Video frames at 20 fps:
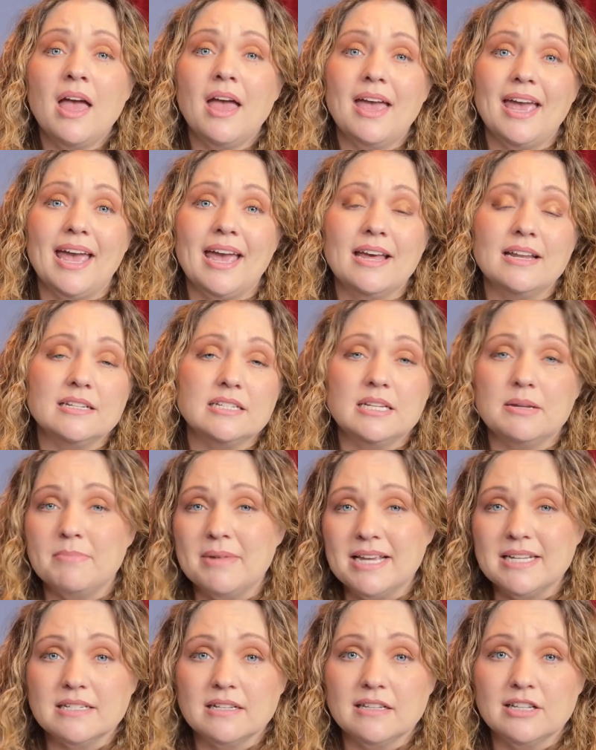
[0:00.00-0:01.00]
And to
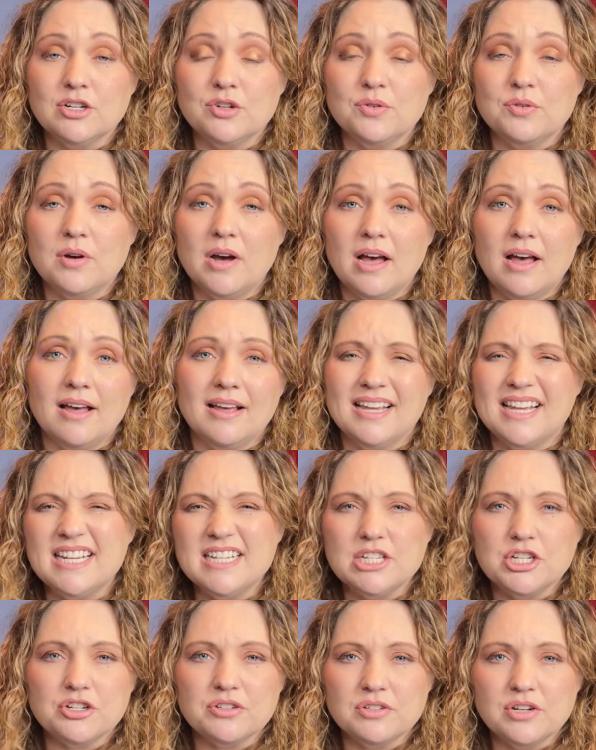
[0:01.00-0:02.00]
me, it's a little
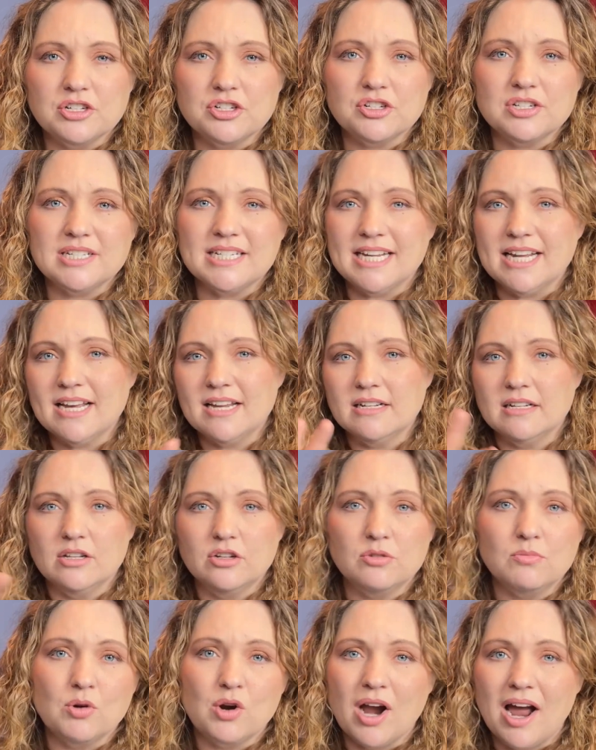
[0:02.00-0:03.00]
easier to understand, a
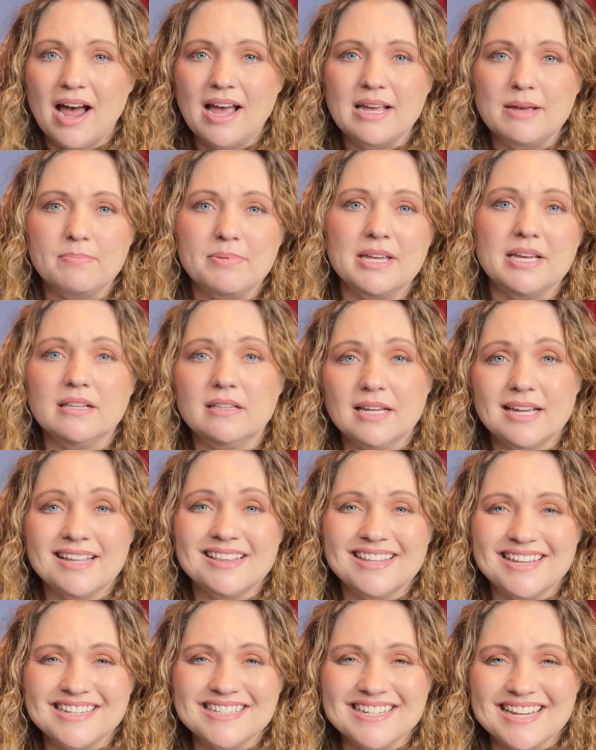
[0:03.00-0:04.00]
little more eye appealing,
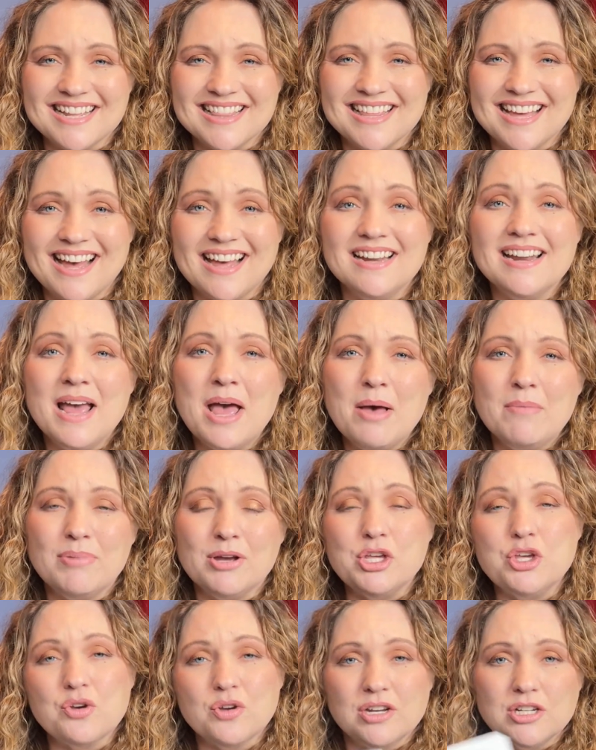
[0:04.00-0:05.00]
things like that. But
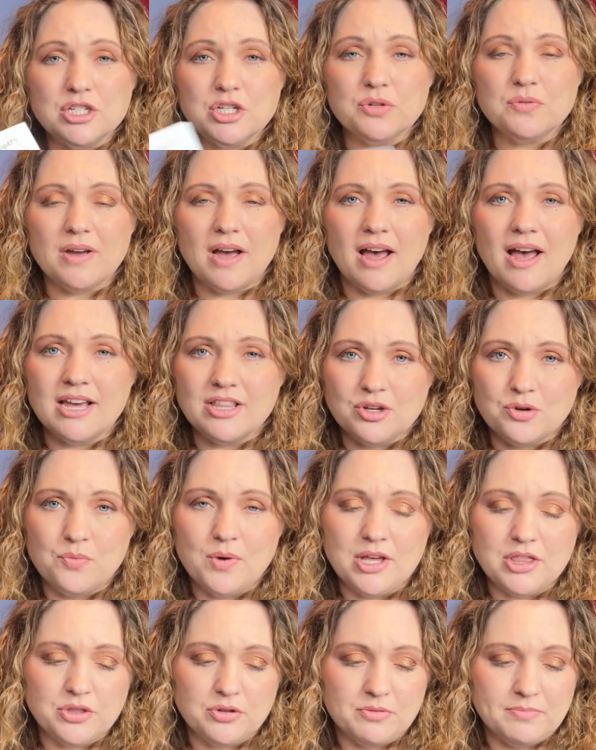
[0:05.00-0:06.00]
you could do either
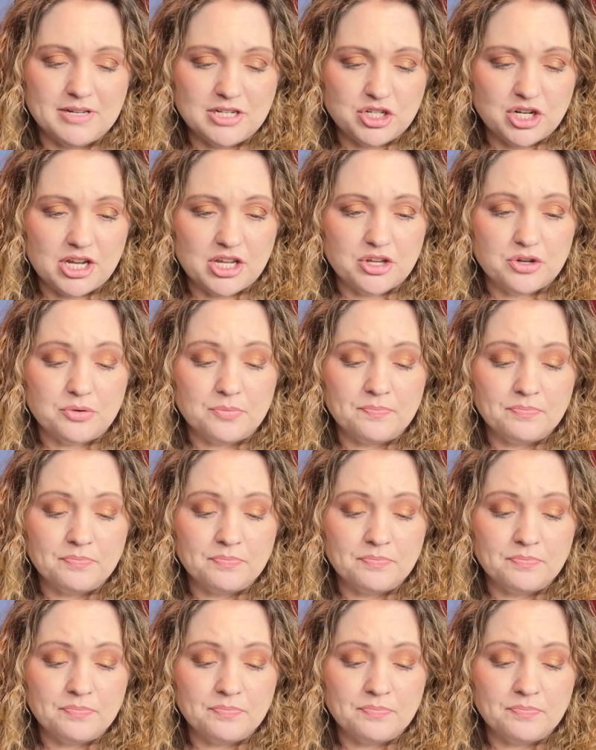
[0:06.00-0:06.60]
one through BJU.